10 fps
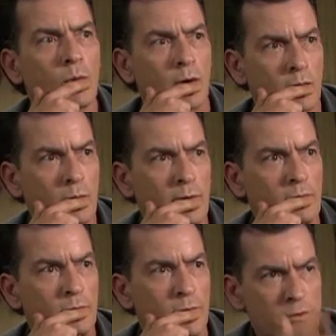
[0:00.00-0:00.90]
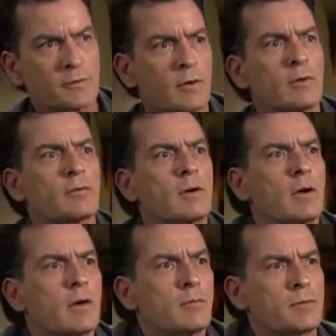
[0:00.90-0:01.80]
Well, I mean, first of all,
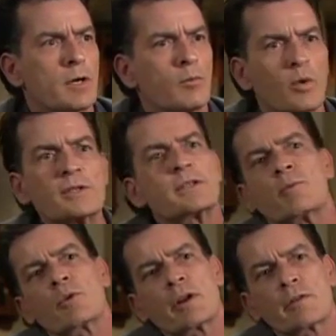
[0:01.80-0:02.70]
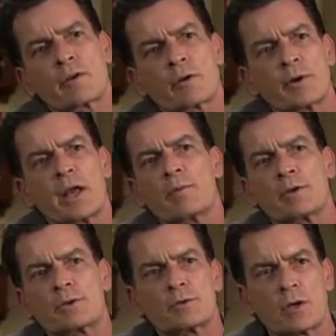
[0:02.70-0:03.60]
come Wednesday morning, they're going to rename
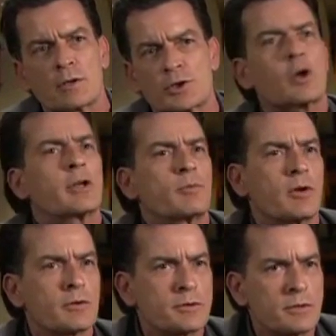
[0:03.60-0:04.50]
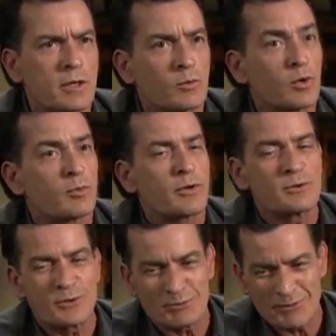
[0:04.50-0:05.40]
it Charlie Brothers and not Warner
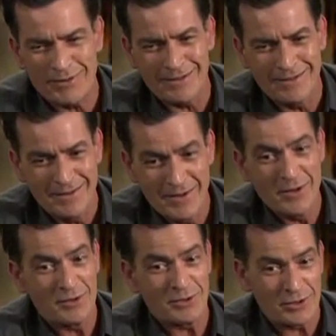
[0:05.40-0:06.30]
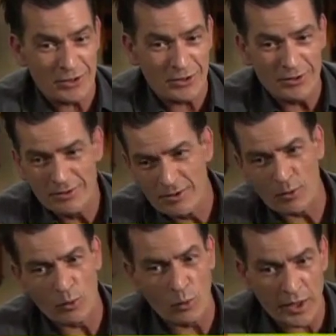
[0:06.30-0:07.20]
Brothers. Duh.
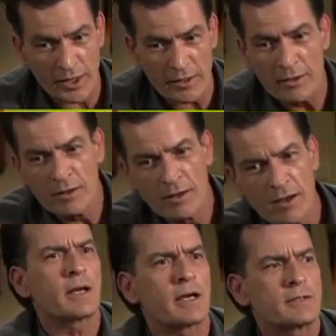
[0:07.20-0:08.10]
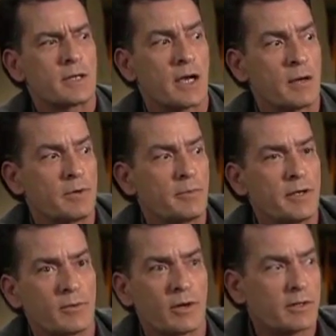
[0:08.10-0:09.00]
Winning. Guys,
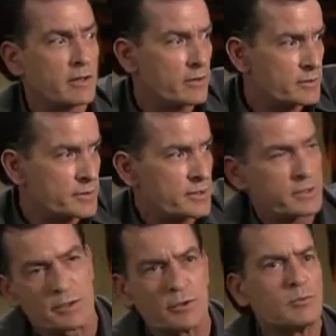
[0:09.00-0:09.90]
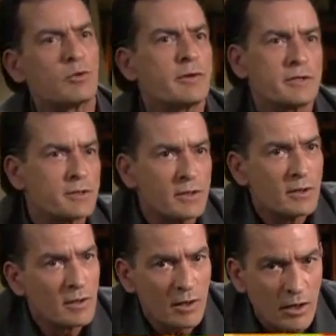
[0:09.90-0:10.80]
IMDb right there, 62 movies,
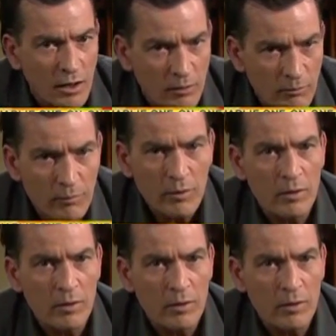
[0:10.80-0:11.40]
and